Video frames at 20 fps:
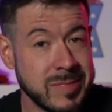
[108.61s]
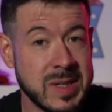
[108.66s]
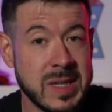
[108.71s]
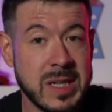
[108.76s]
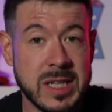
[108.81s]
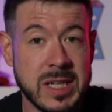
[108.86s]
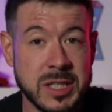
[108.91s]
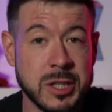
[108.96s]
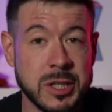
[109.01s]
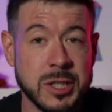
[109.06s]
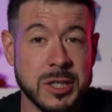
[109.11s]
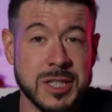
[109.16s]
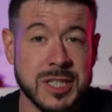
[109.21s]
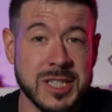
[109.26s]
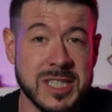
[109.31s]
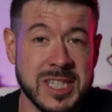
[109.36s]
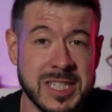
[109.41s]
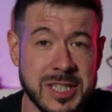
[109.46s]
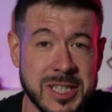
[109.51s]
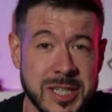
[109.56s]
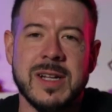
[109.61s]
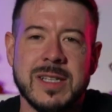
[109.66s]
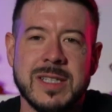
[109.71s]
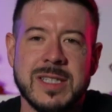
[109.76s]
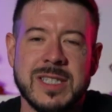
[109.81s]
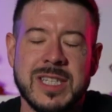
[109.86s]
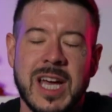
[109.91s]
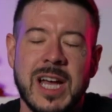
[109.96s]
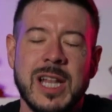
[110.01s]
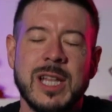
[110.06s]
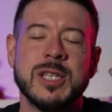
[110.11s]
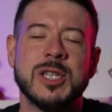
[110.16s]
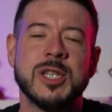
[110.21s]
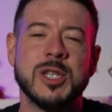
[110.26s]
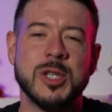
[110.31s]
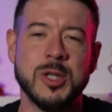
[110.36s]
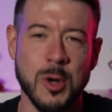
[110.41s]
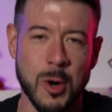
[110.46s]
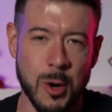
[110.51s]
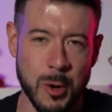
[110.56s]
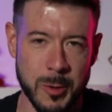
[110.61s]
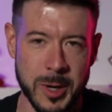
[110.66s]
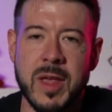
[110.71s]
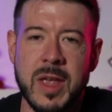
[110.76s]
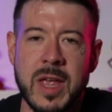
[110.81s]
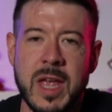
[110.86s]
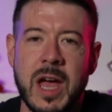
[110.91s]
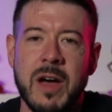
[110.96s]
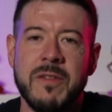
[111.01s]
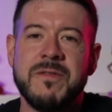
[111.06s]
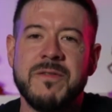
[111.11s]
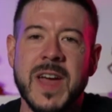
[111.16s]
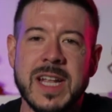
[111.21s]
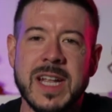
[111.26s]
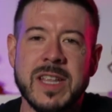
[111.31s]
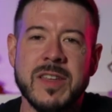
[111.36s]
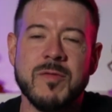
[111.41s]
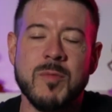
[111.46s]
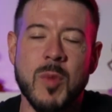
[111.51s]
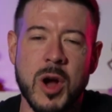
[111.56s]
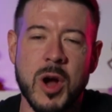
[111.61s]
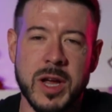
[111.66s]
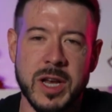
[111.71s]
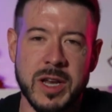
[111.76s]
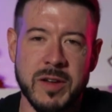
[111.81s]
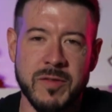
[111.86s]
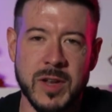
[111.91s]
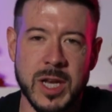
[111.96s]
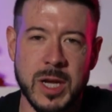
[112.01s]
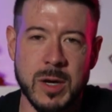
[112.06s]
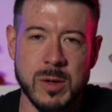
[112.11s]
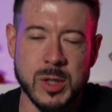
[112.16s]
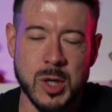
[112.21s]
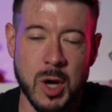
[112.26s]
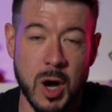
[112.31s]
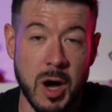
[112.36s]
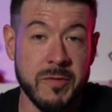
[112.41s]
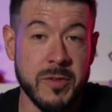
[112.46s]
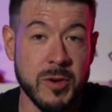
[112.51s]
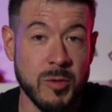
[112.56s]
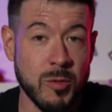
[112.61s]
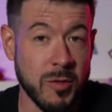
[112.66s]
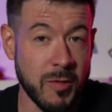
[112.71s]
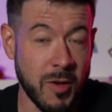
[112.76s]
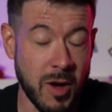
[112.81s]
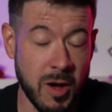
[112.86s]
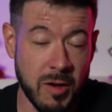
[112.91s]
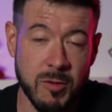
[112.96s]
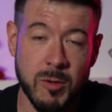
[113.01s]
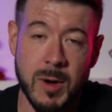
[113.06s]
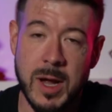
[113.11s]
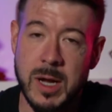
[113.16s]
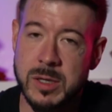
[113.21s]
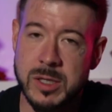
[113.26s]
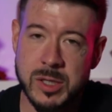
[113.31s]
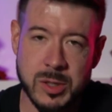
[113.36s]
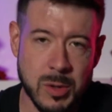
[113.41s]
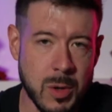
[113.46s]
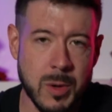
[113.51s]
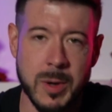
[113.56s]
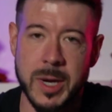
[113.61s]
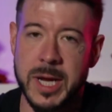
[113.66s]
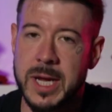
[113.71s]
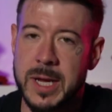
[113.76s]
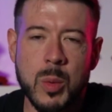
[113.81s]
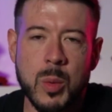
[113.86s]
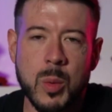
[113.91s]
a good statistic. Tell a story. Effective marketing videos often revolve around a story.